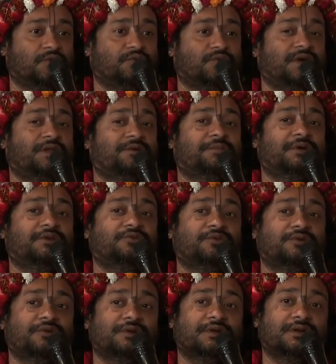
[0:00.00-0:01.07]
Whenever
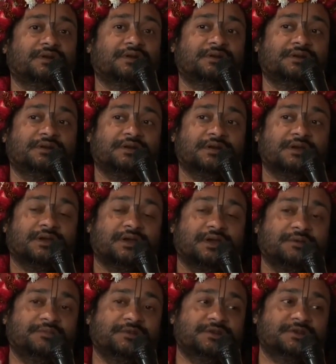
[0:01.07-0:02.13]
you
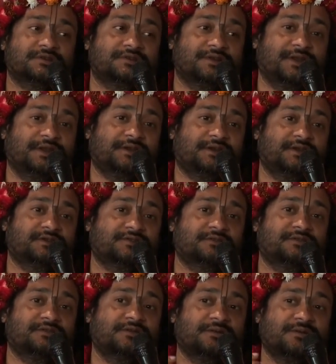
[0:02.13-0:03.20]
keep this
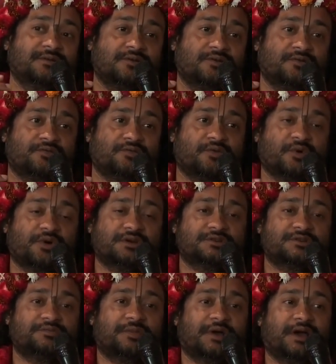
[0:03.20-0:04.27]
dedication,
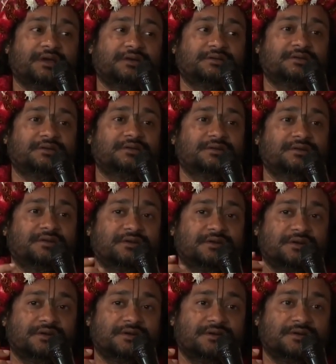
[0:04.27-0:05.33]
focused mind
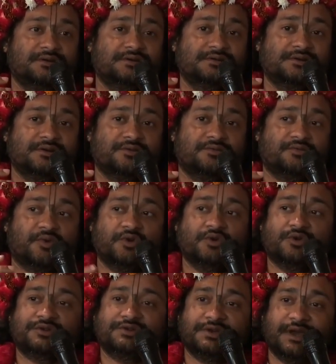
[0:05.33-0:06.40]
for
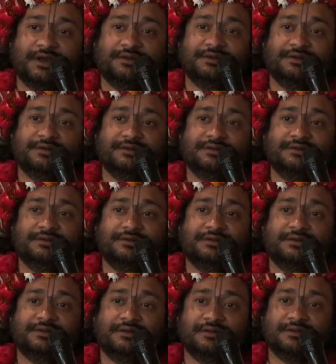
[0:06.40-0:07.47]
your chanting,
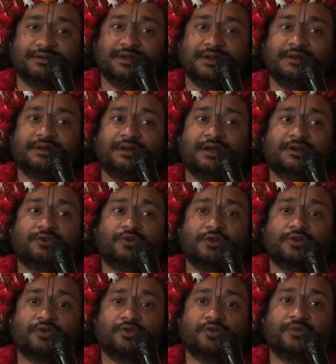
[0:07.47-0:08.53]
then it
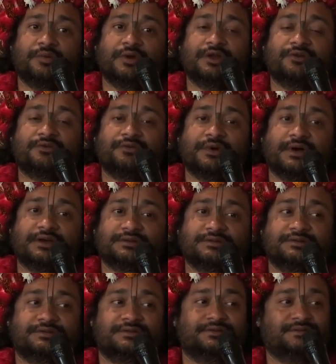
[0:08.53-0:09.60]
will grow very
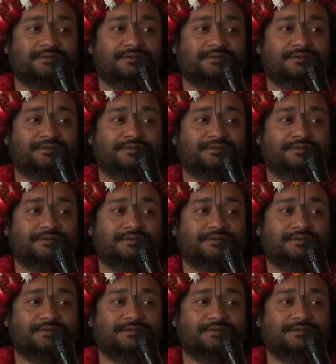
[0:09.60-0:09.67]
fast.